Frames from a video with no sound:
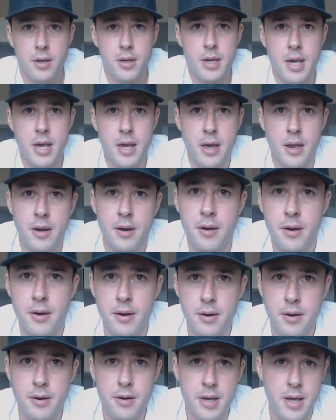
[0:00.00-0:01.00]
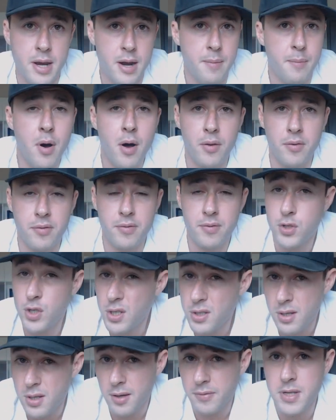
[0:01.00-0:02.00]
in a month,
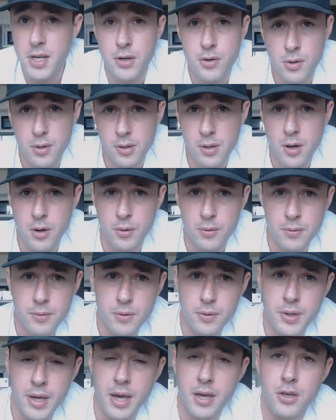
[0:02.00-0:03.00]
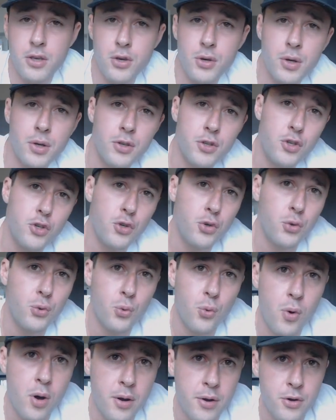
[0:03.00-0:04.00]
just off Tinder alone. Okay, you can do
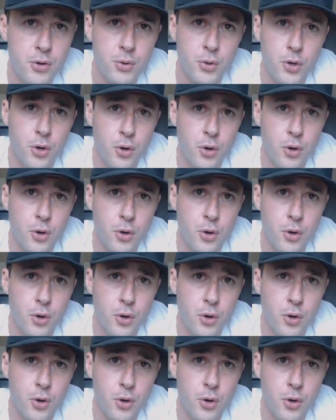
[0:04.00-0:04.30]
one new